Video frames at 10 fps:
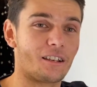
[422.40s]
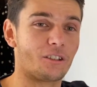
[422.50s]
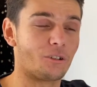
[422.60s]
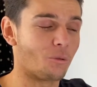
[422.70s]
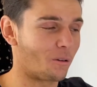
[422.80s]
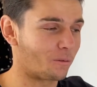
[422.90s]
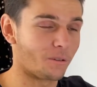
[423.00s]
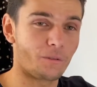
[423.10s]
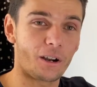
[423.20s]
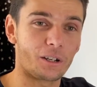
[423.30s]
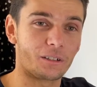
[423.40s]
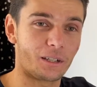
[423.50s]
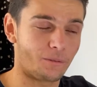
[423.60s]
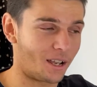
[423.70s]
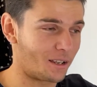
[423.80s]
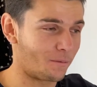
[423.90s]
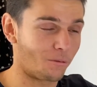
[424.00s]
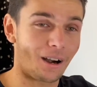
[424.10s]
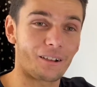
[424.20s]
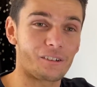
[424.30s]
do offer a very good dividend of
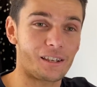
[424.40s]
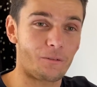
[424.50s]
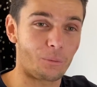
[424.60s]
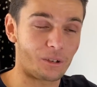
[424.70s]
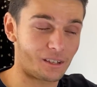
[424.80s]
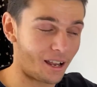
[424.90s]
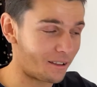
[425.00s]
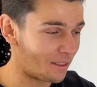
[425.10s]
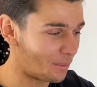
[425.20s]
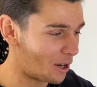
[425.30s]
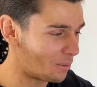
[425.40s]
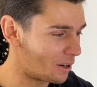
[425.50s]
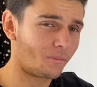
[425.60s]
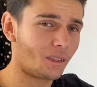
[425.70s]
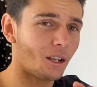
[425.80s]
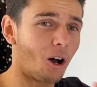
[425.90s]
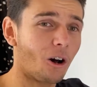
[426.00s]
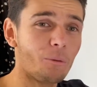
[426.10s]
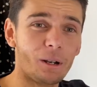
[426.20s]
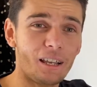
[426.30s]
around 7% at the moment.
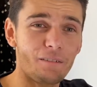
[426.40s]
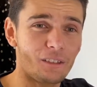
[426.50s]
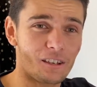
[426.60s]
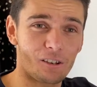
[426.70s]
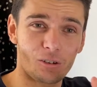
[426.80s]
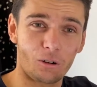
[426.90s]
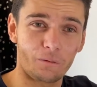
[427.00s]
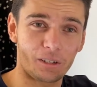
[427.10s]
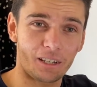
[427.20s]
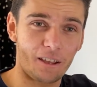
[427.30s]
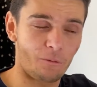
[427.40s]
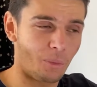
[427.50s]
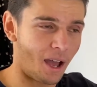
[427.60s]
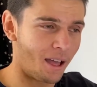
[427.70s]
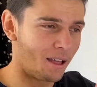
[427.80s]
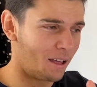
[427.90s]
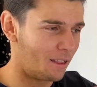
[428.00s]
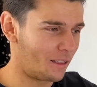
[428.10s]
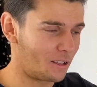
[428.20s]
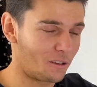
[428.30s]
I believe this is sort of a safe bet. There's a